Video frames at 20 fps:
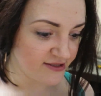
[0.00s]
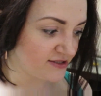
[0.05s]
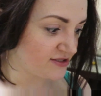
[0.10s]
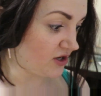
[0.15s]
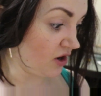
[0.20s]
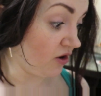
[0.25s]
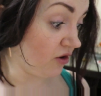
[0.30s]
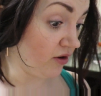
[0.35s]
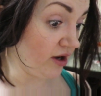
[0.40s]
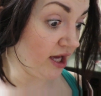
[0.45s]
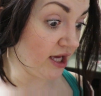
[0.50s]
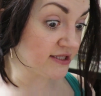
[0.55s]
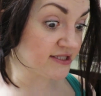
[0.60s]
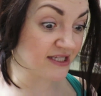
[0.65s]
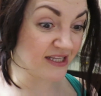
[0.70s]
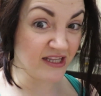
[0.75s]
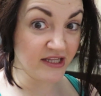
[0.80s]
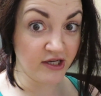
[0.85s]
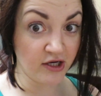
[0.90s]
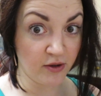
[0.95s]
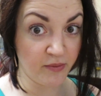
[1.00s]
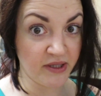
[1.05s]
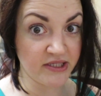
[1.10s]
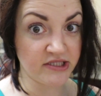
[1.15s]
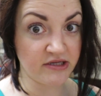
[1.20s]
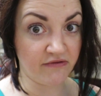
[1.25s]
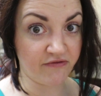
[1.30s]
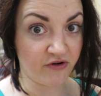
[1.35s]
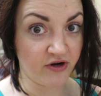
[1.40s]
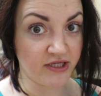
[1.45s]
So it's a little
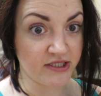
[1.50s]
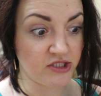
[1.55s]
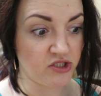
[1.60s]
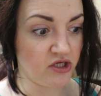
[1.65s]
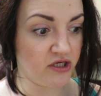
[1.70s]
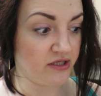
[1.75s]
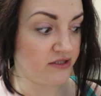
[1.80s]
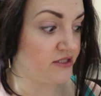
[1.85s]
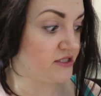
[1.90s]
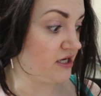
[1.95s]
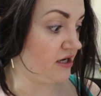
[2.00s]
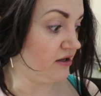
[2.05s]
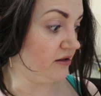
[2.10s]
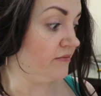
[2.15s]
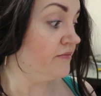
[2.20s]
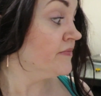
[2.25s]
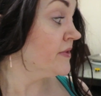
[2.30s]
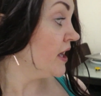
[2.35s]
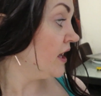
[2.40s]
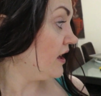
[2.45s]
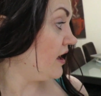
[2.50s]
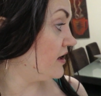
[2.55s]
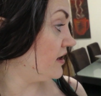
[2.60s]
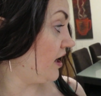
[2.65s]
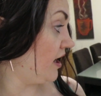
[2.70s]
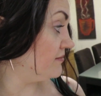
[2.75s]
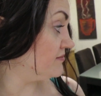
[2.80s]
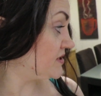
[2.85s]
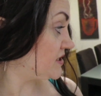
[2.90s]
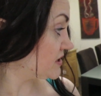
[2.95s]
bit different, as you can tell. And
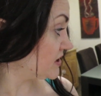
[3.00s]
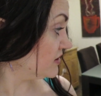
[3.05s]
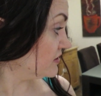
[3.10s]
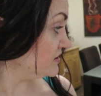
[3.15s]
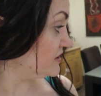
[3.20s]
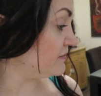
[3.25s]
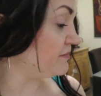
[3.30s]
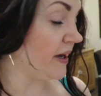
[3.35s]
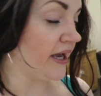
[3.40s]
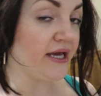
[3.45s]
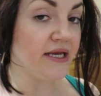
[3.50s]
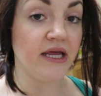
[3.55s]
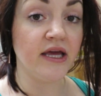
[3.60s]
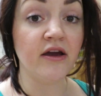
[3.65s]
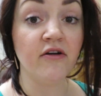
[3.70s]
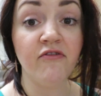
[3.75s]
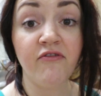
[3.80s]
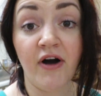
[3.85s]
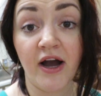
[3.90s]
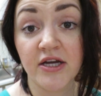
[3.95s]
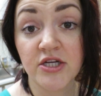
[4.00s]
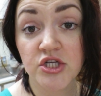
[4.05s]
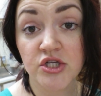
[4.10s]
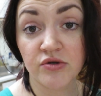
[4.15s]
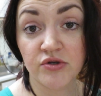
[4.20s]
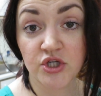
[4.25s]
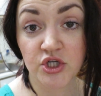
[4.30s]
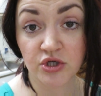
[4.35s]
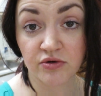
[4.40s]
I'm still debating if I should